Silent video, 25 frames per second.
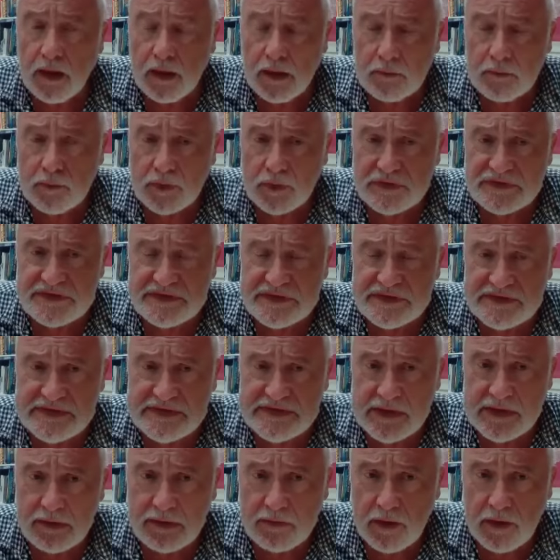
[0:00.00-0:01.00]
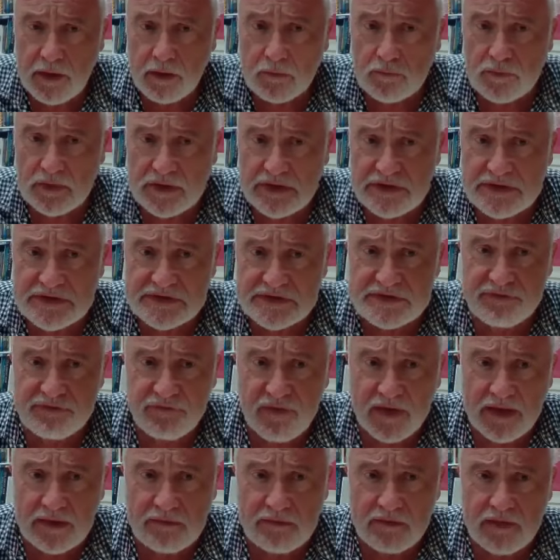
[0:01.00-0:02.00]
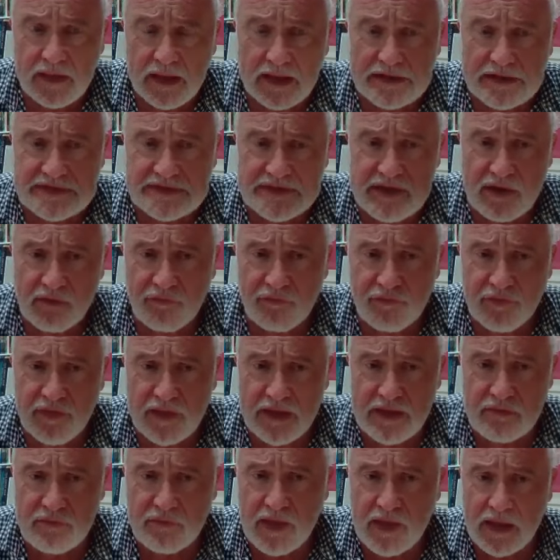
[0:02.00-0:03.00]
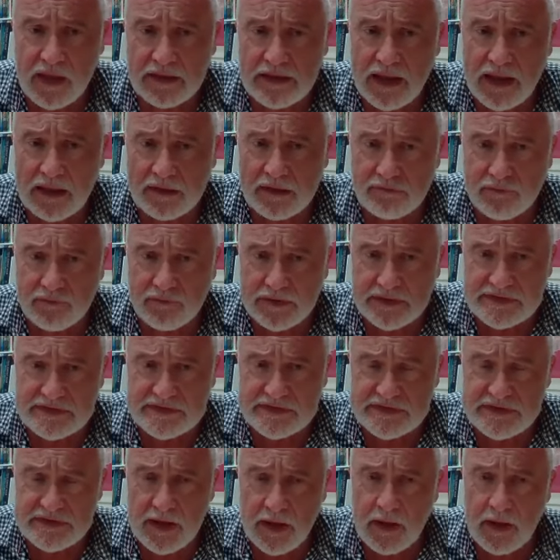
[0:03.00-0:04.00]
He wants to see a religious faith as a thing that elevates